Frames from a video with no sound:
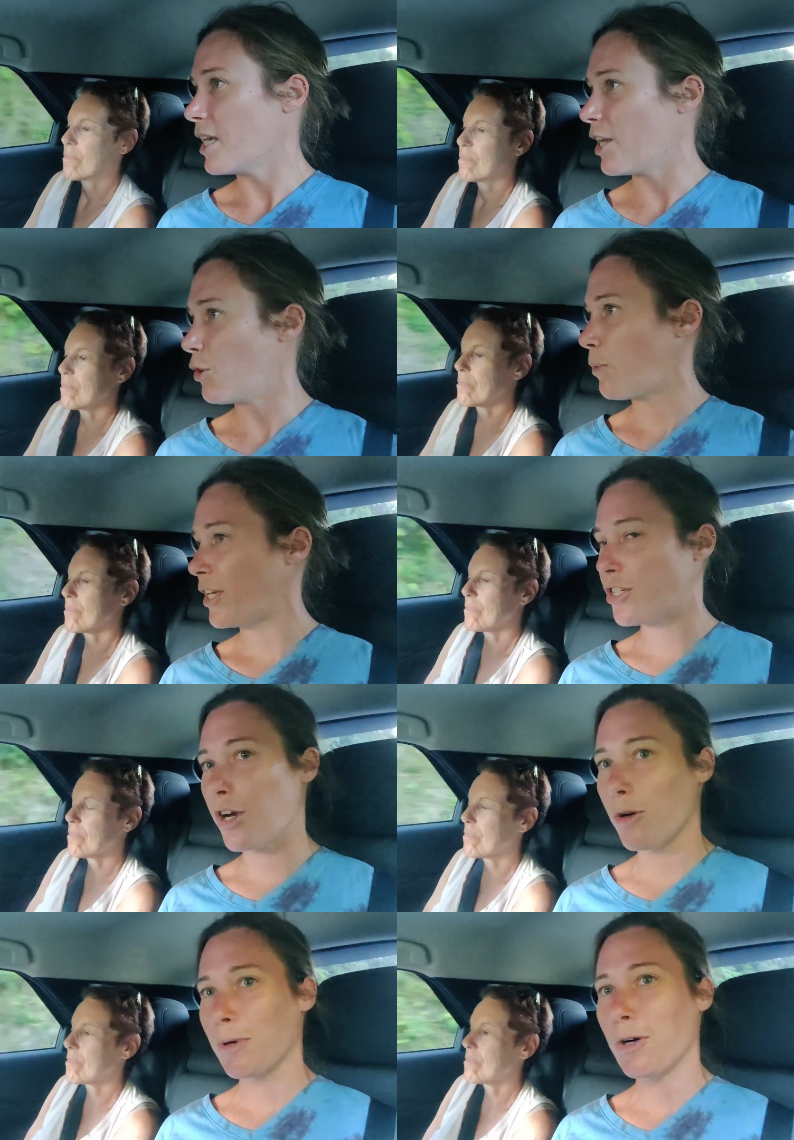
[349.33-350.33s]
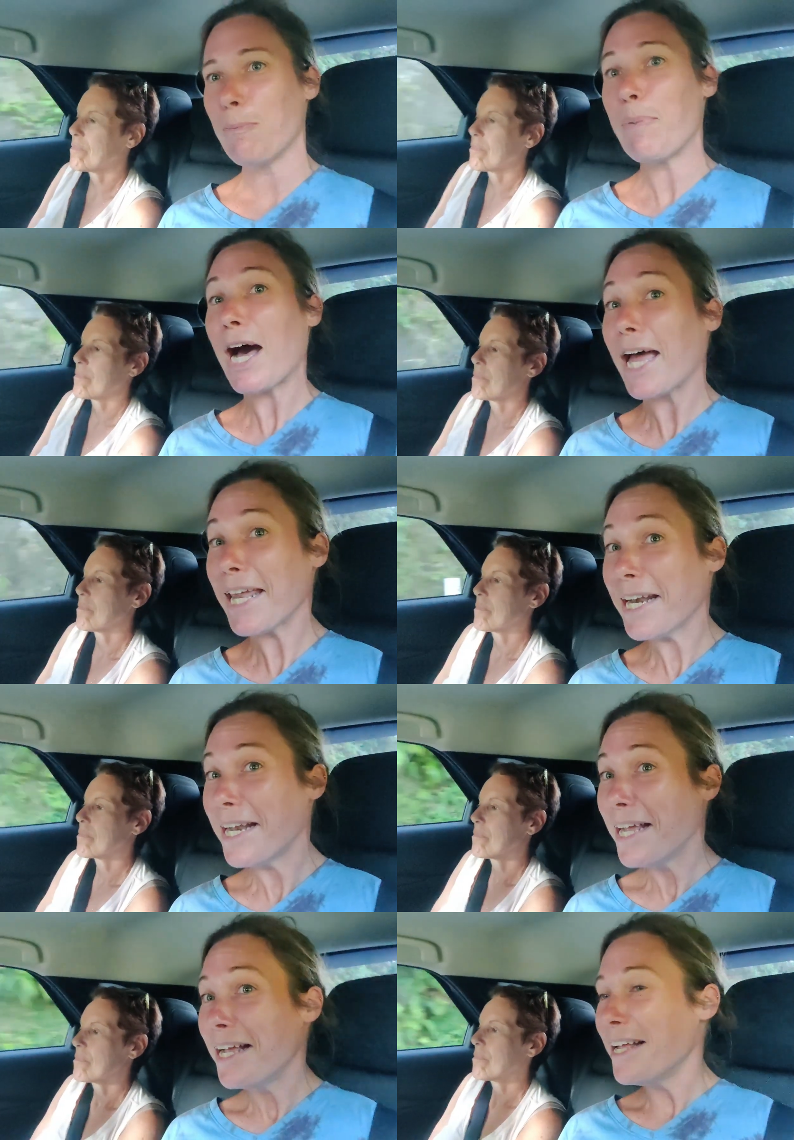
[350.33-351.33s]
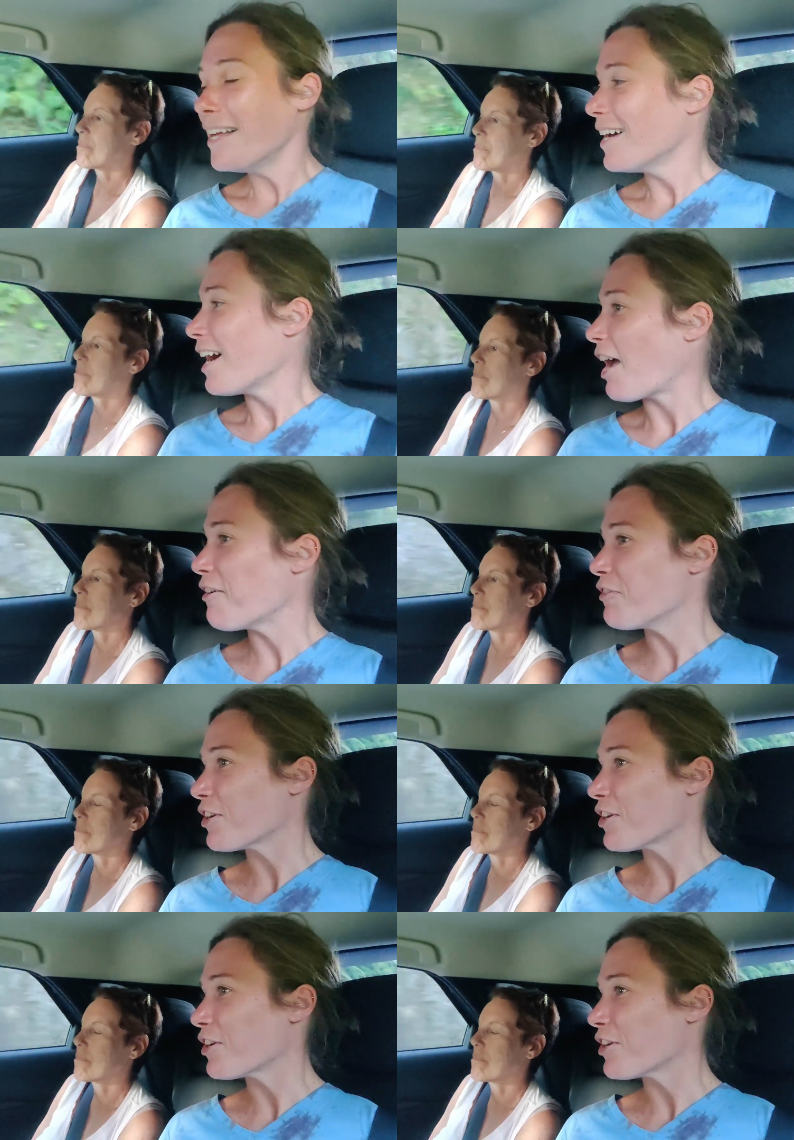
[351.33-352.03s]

Speaker 1: in Waitomo. But I